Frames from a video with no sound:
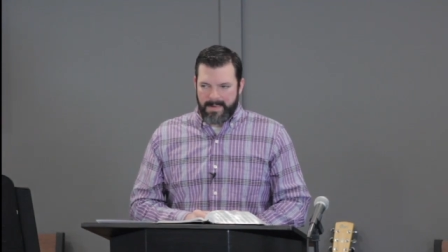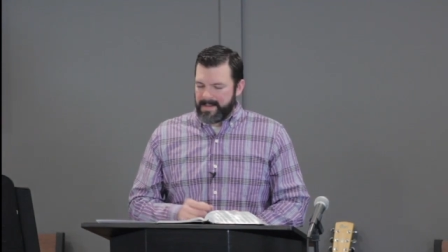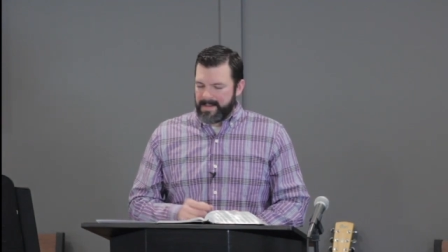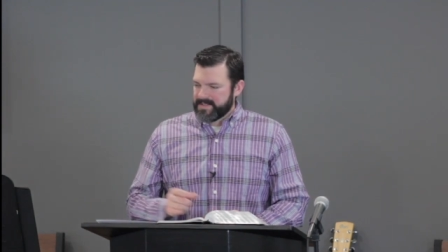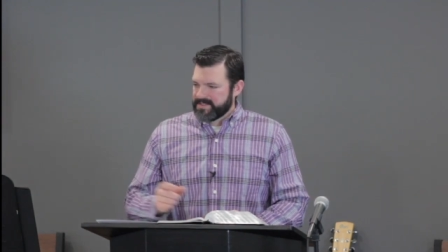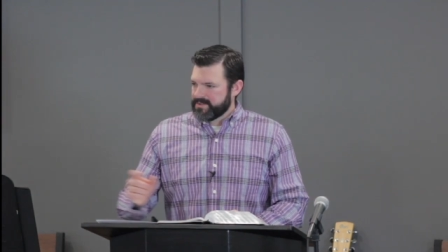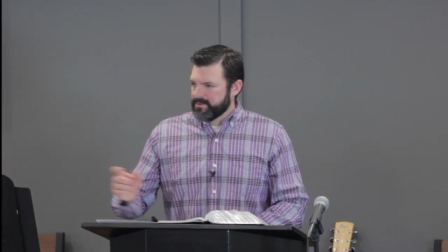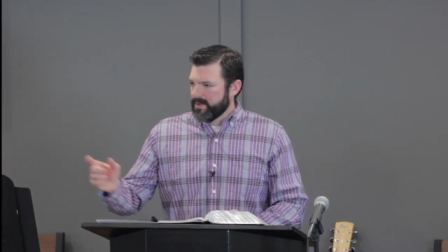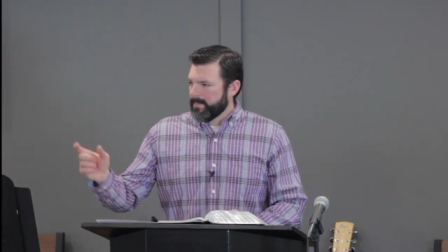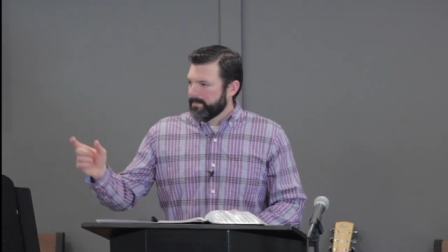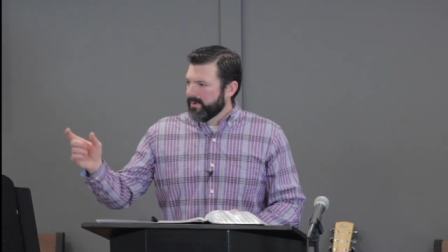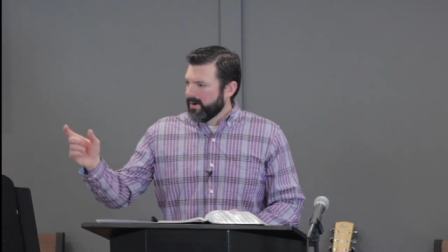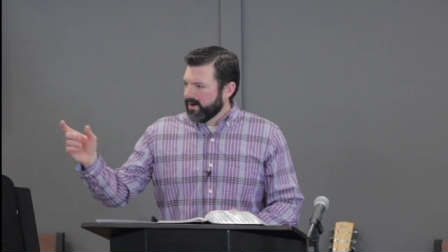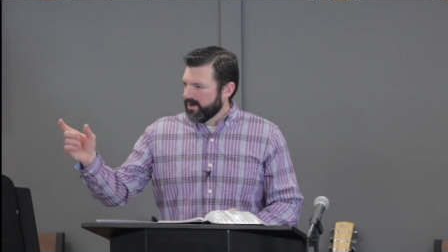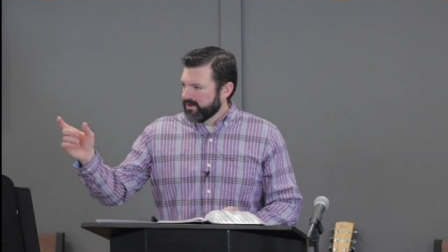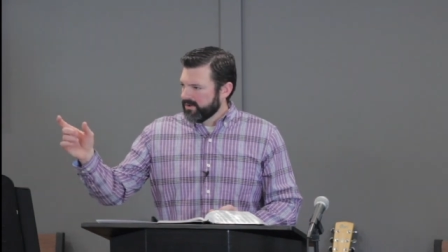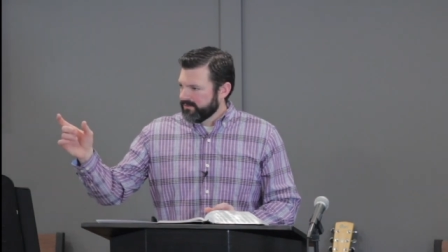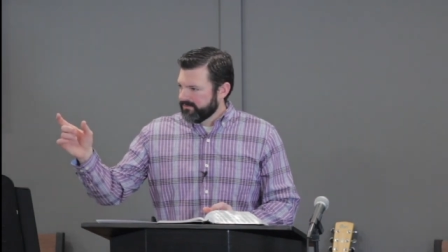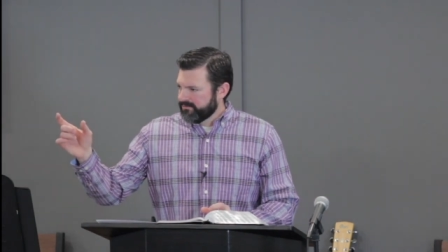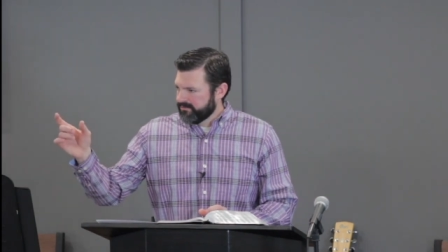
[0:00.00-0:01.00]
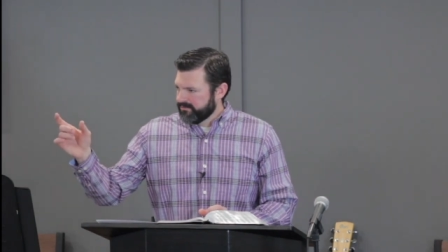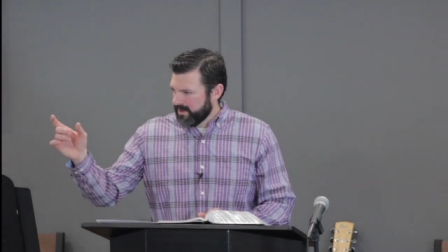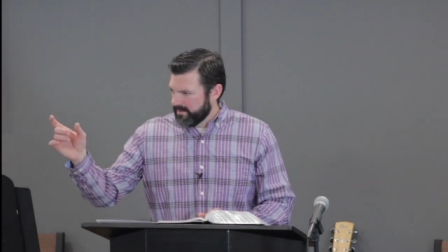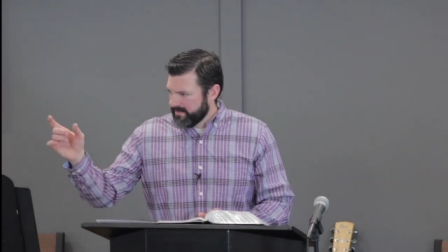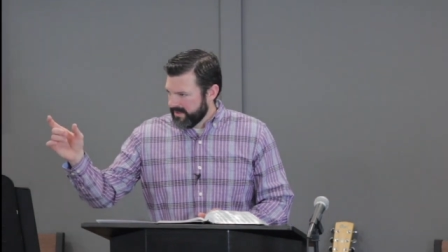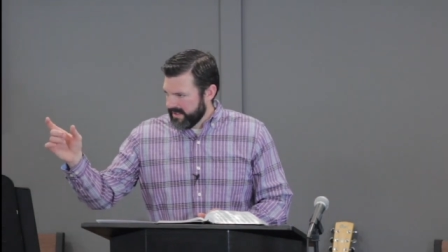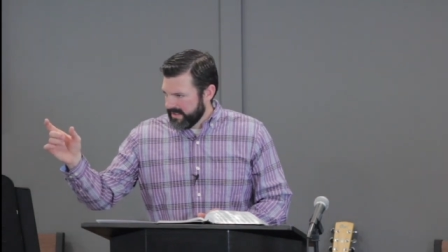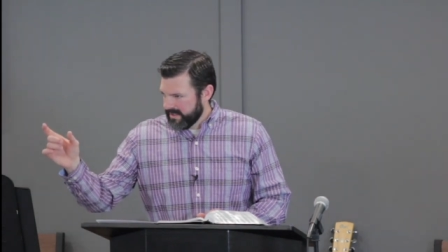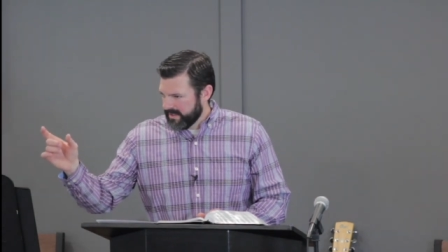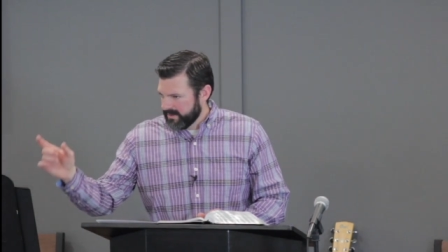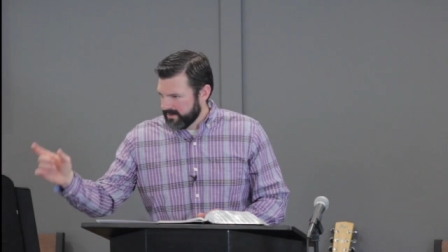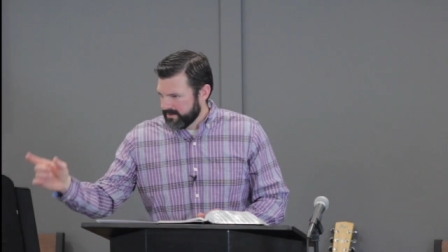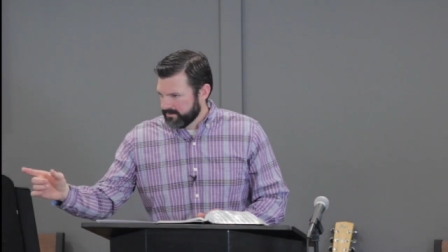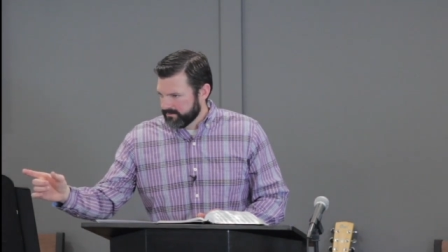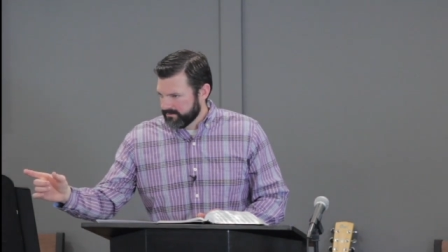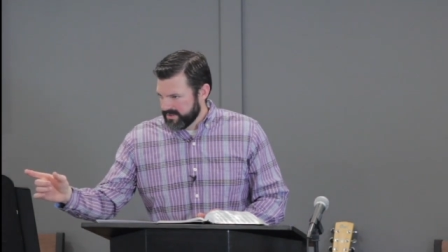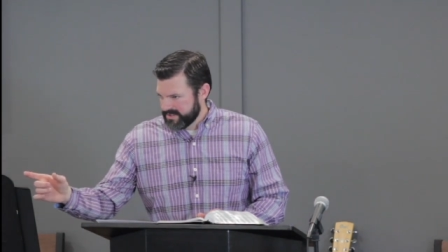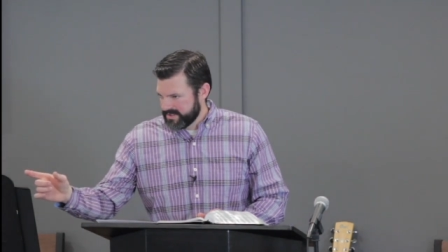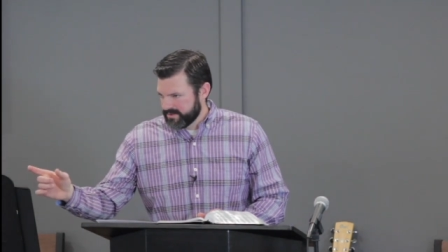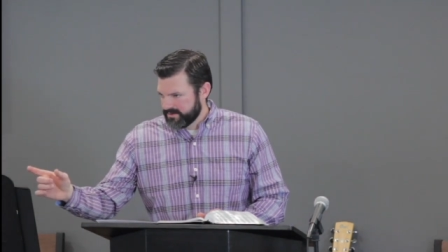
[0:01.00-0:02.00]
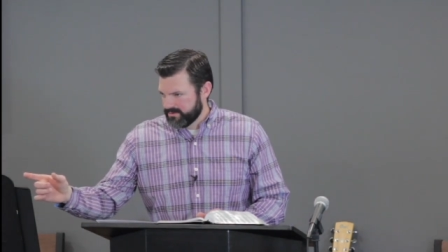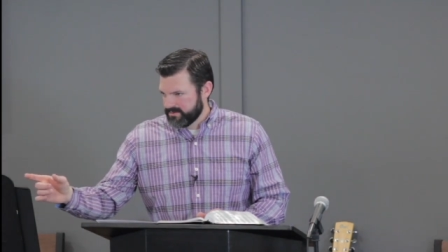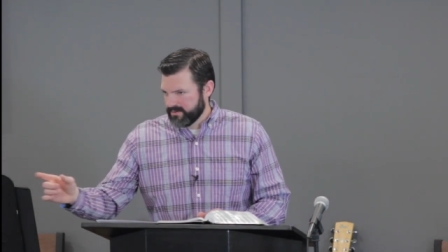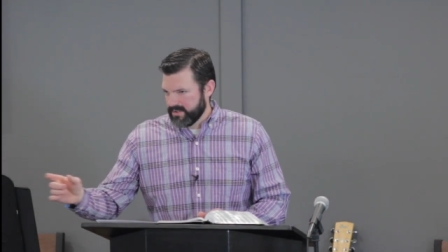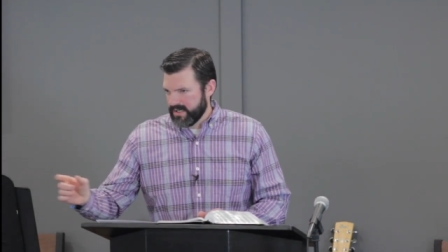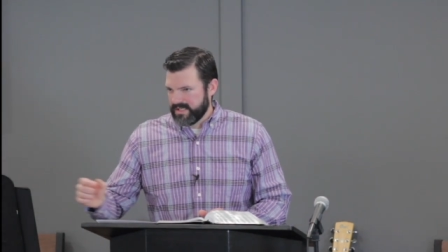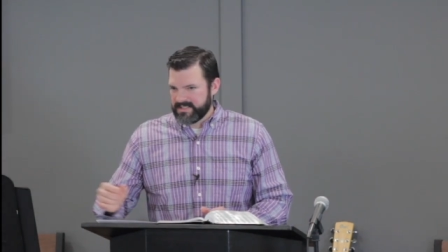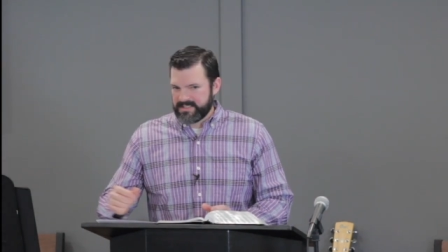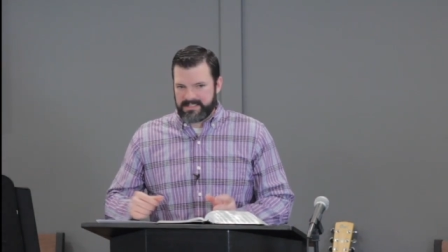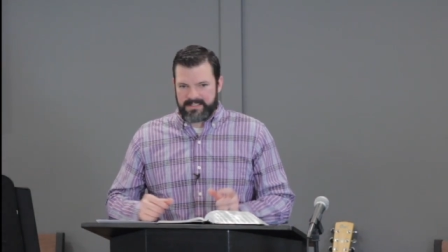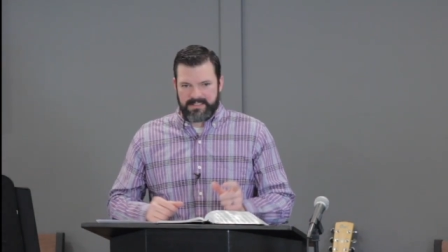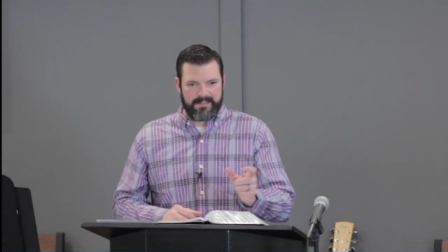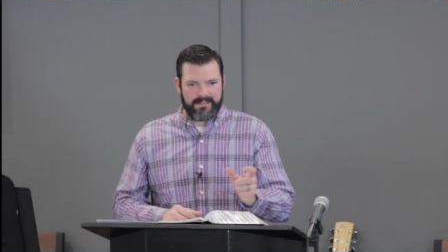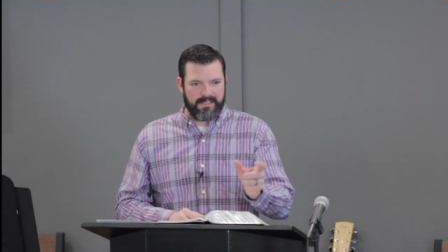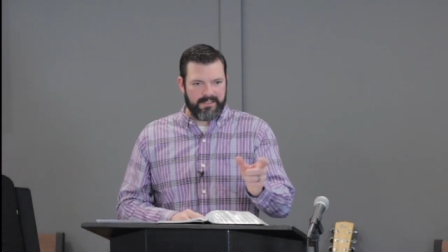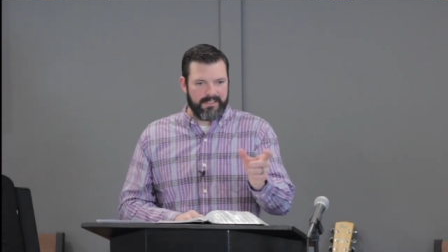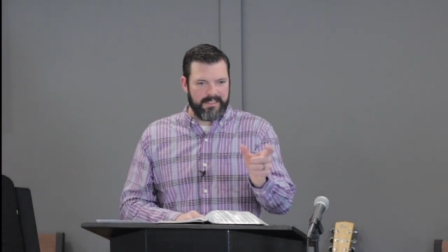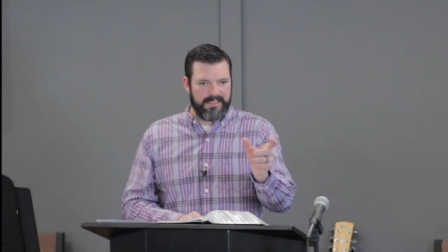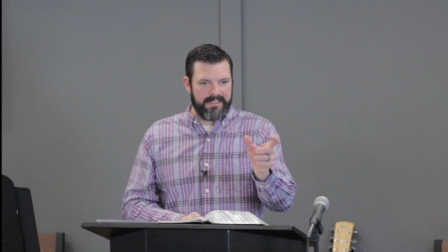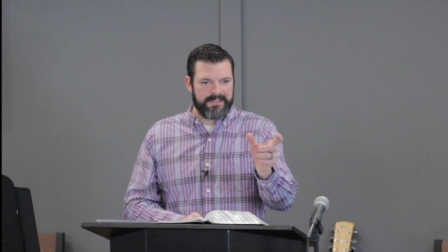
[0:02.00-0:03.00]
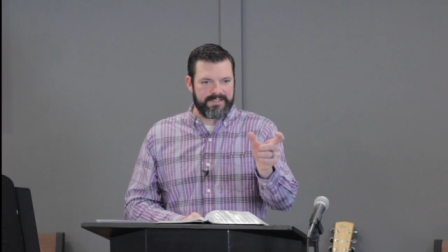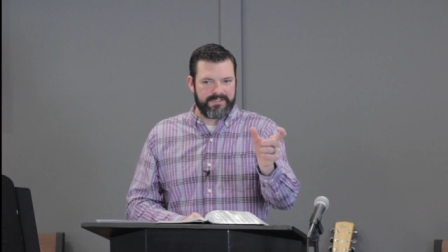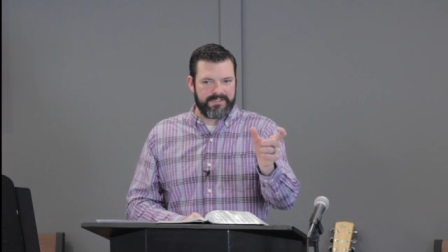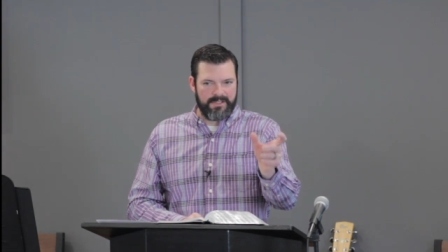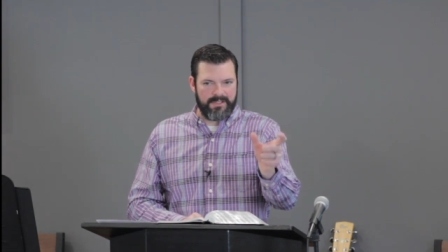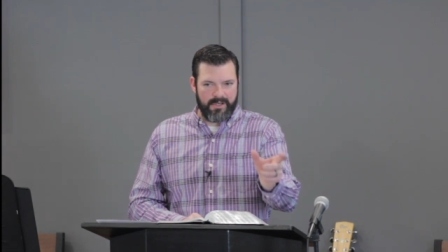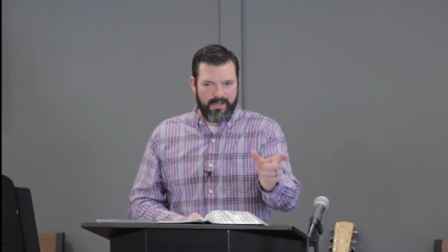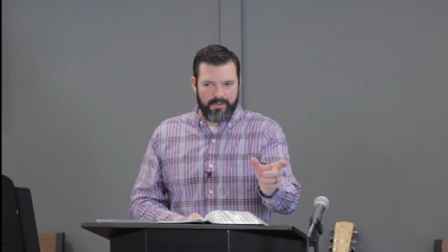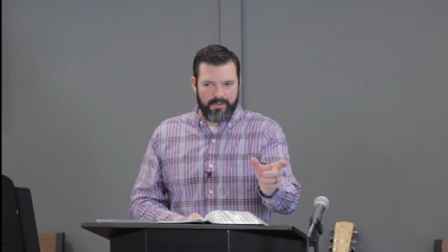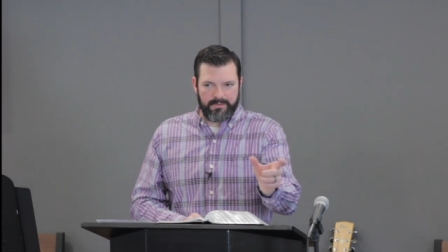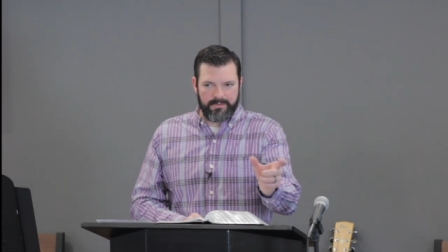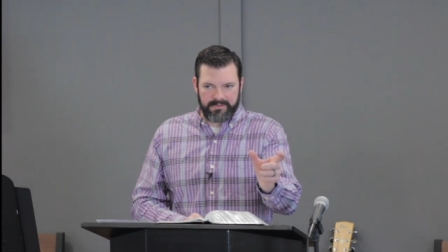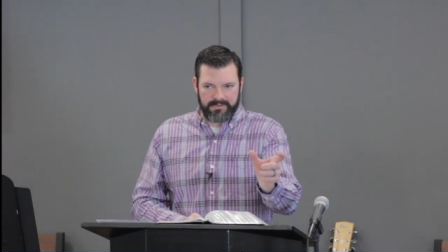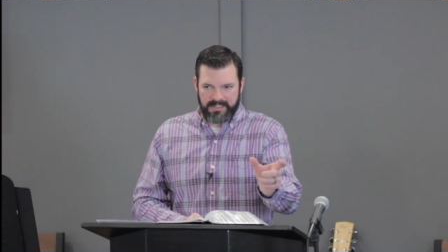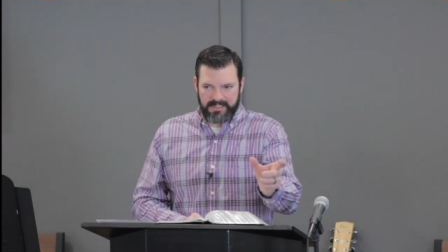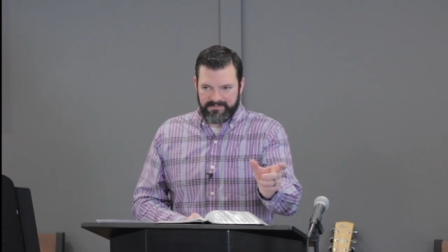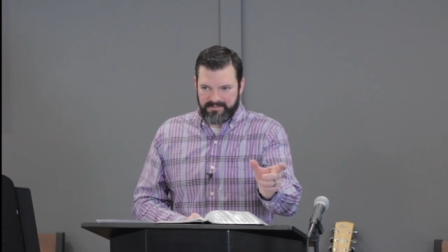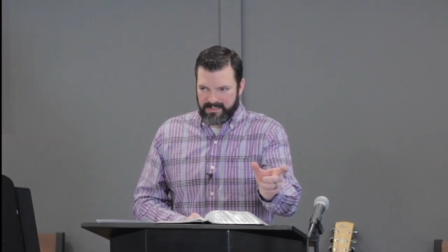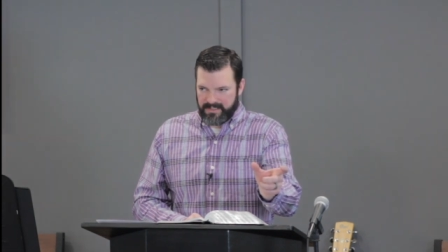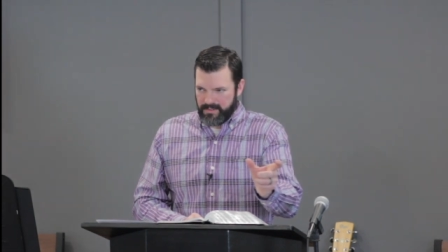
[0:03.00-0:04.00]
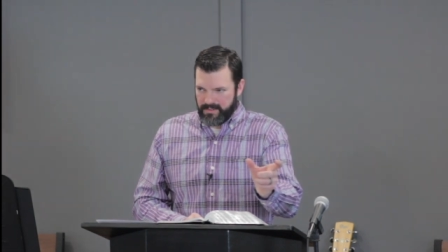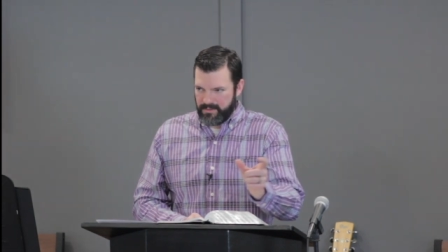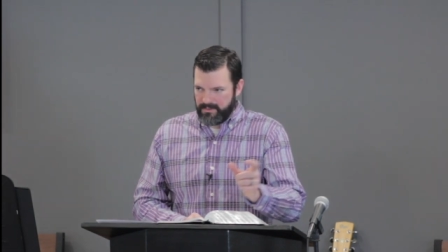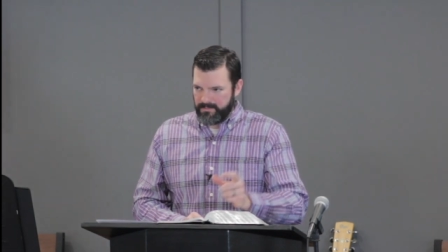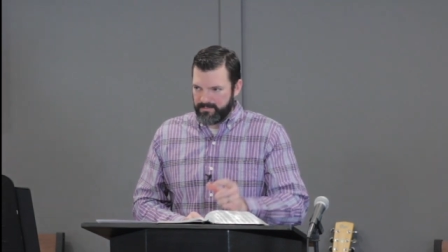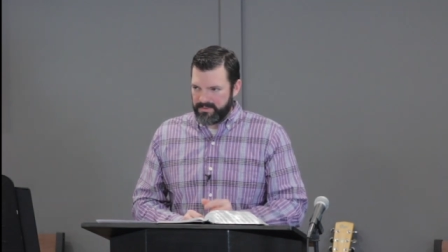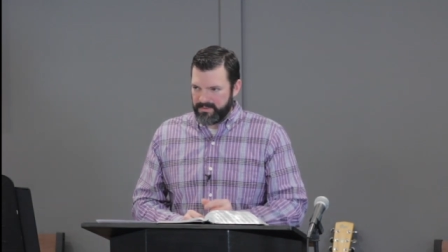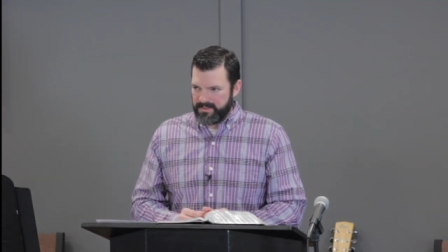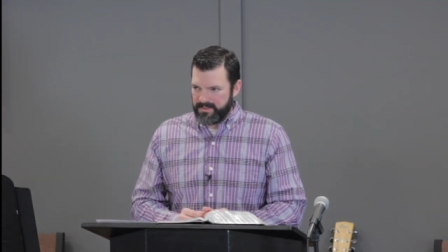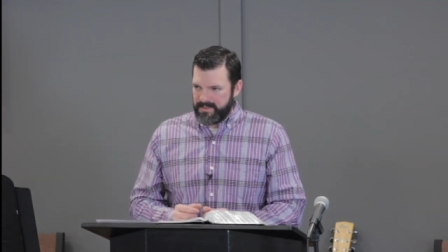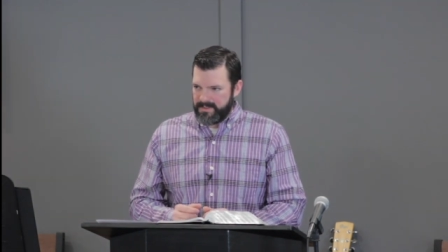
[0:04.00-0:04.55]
So, apart from a risen Christ, there is no living hope.